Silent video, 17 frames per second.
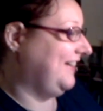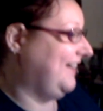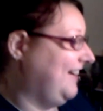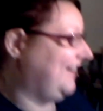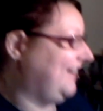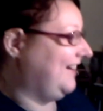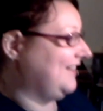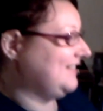
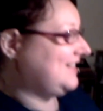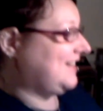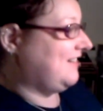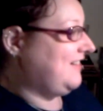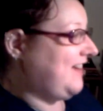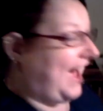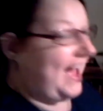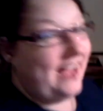Uh, so
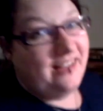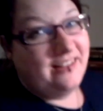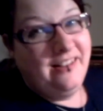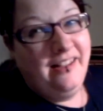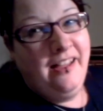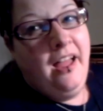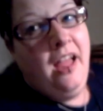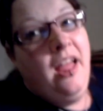yeah.
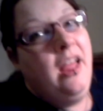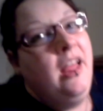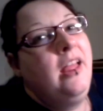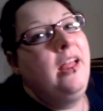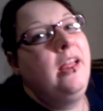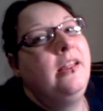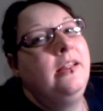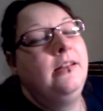
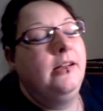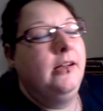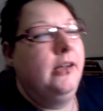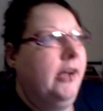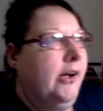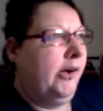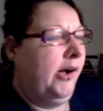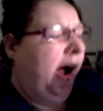
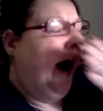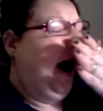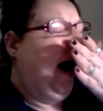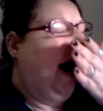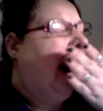Oh.